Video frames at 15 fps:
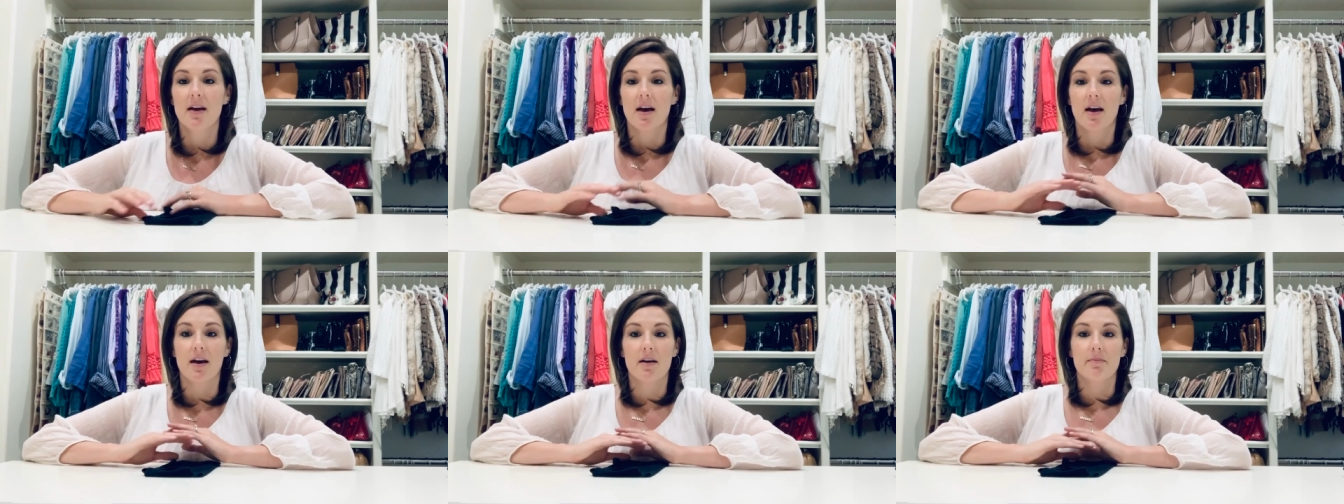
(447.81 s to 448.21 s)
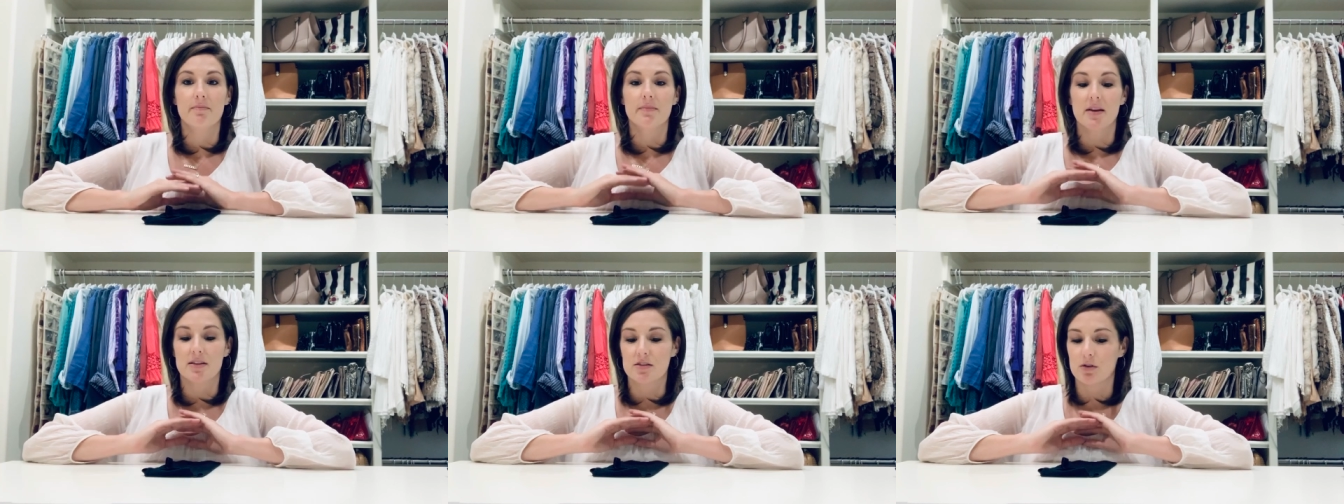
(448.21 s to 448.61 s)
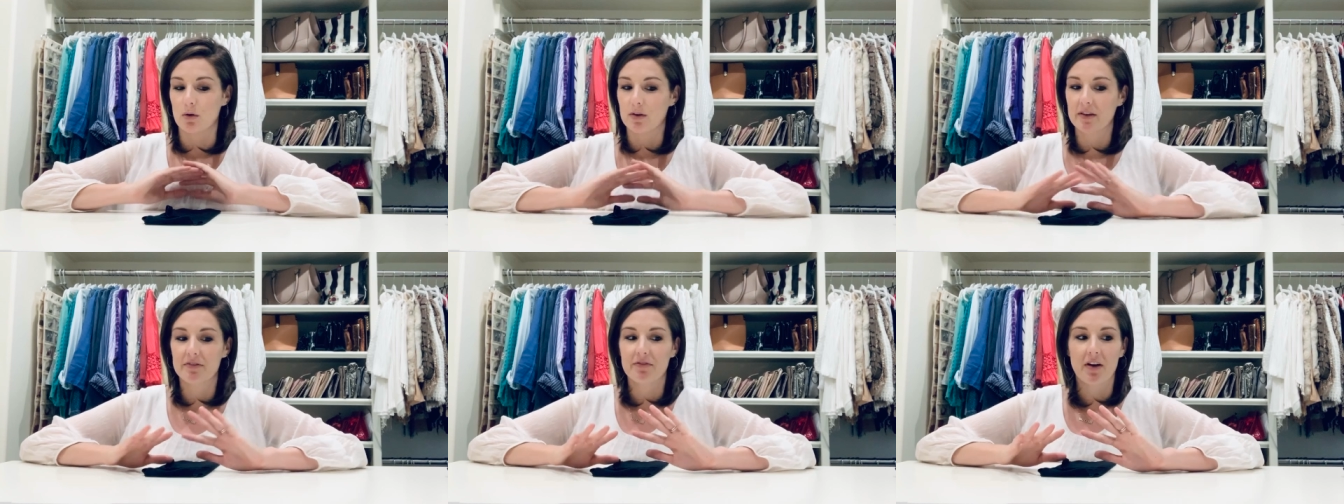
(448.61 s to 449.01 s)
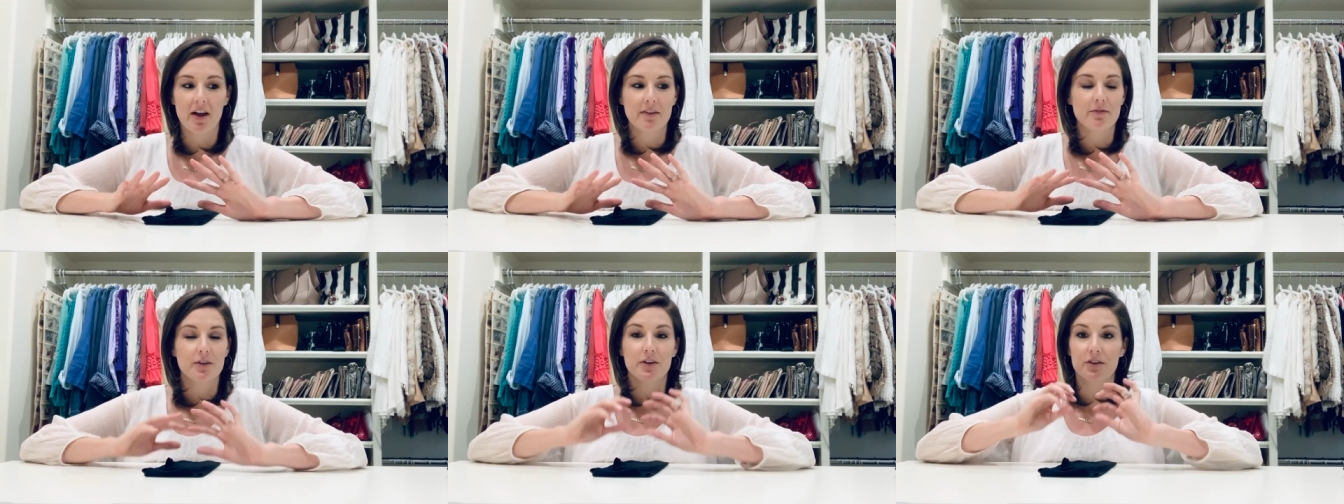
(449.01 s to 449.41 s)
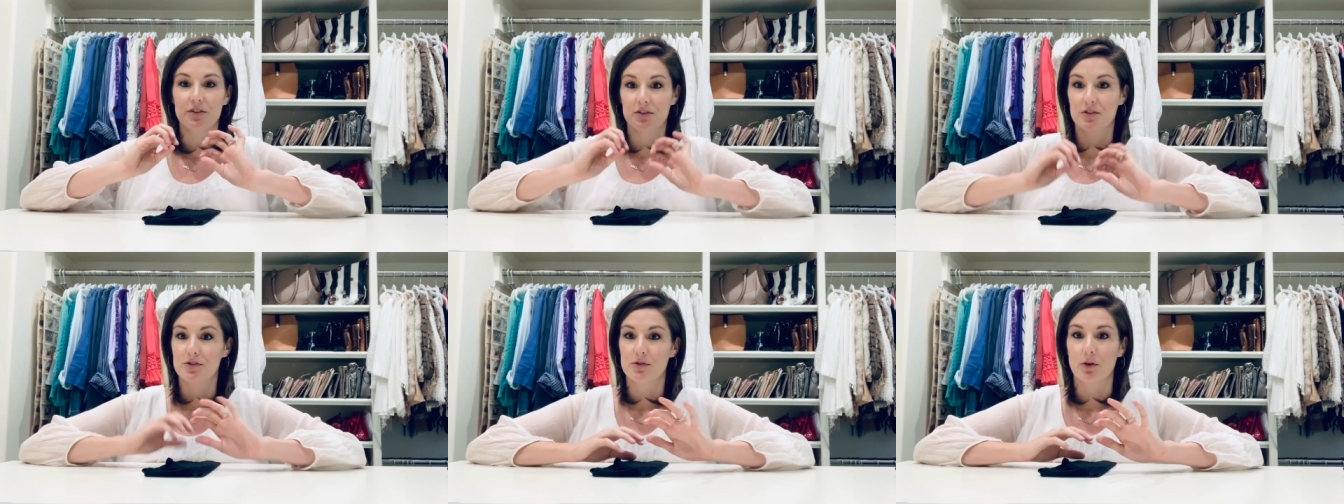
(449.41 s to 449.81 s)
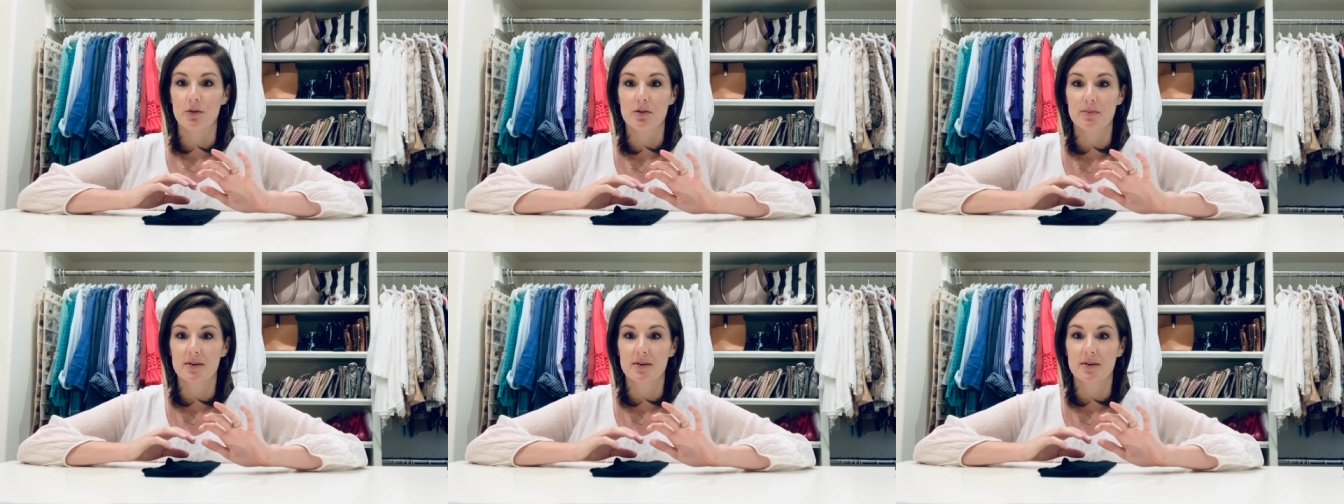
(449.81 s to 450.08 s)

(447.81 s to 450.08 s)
Um, it's totally fine for you to just throw them